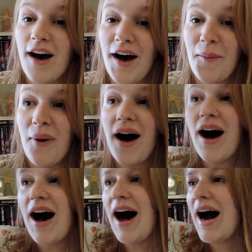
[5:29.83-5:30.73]

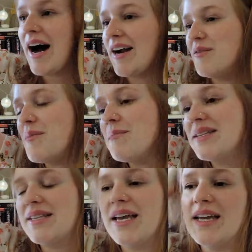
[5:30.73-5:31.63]
I
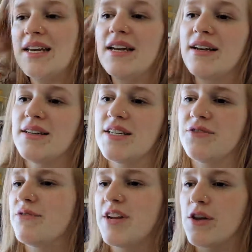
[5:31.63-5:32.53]
remember saying in a
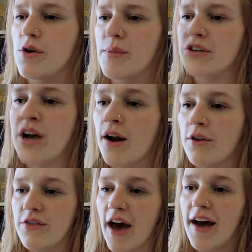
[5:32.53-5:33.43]
different video on my
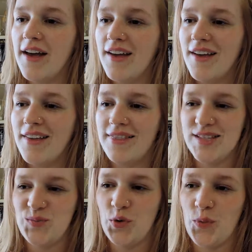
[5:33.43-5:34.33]
channel that
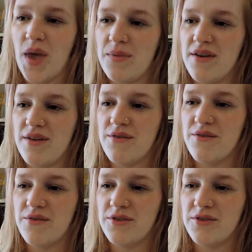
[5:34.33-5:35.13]
this book made me